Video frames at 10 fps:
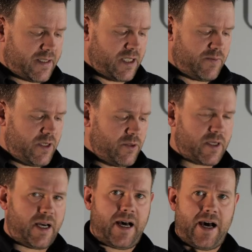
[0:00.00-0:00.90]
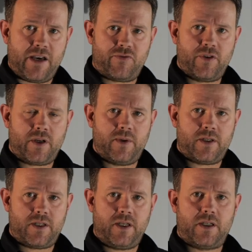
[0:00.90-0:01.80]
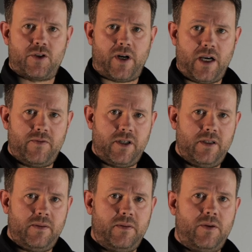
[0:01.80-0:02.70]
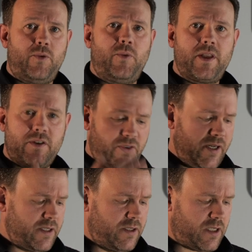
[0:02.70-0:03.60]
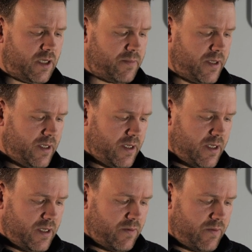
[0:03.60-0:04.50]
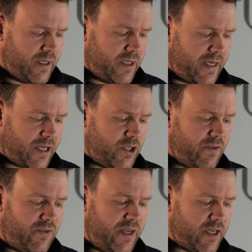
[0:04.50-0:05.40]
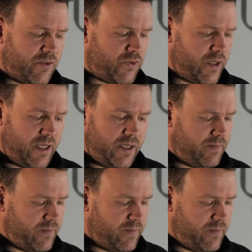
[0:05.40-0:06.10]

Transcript: since we use a high frequency driver with a filter on top, we are actually flicker free